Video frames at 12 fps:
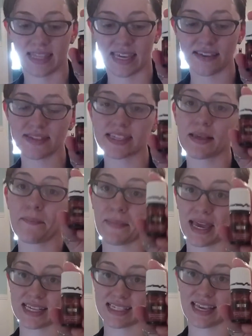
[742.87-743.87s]
Thieves is
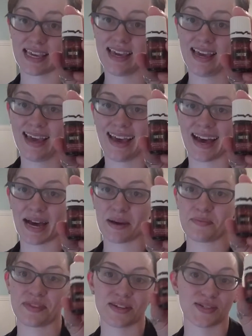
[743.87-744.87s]
amazing.
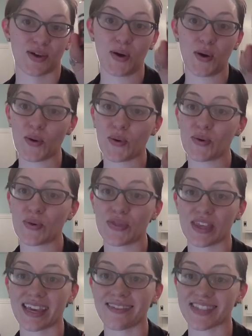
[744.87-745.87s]
There's a
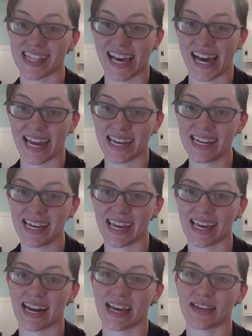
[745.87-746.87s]
whole Thieves line,
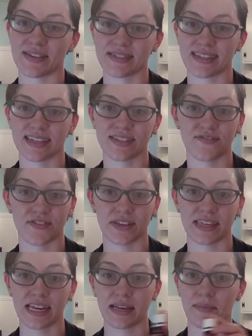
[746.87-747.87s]
and I use this for
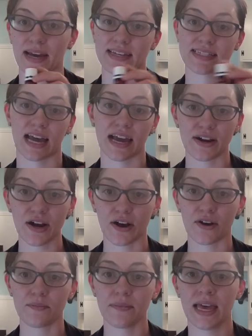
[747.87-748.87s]
cleaning my entire
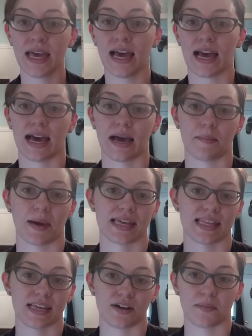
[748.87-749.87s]
home. I
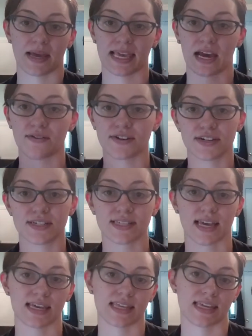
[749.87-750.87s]
clean all my counters.
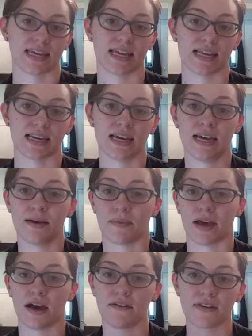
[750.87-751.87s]
I clean
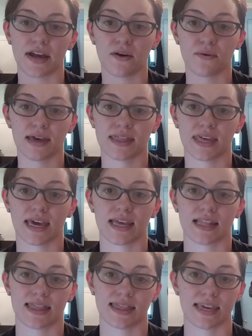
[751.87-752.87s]
my oven out with
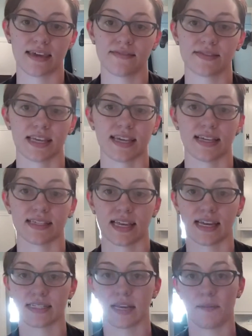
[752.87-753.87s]
it. Thieves is
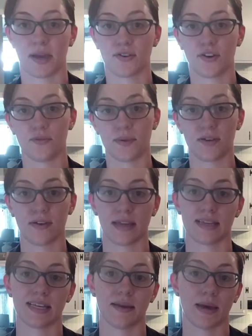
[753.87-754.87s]
antimicrobial,
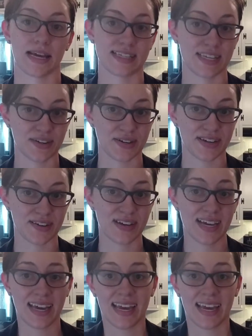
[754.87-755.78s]
antibacterial.